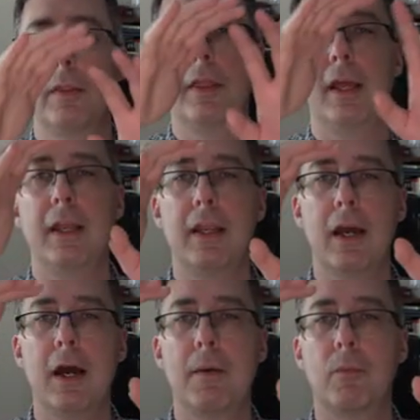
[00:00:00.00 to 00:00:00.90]
the
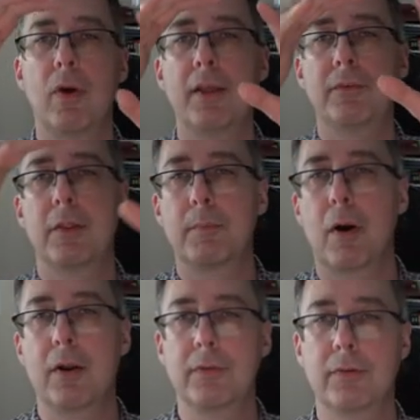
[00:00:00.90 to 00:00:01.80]
uh, rest of the
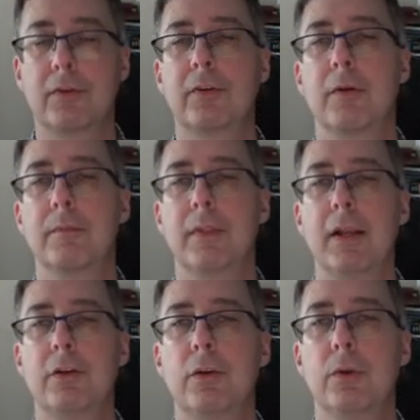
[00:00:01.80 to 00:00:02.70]
part of the system
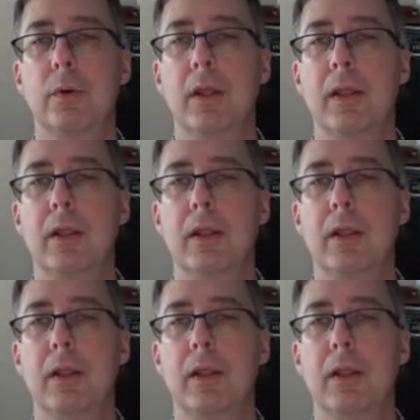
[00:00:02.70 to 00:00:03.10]
that you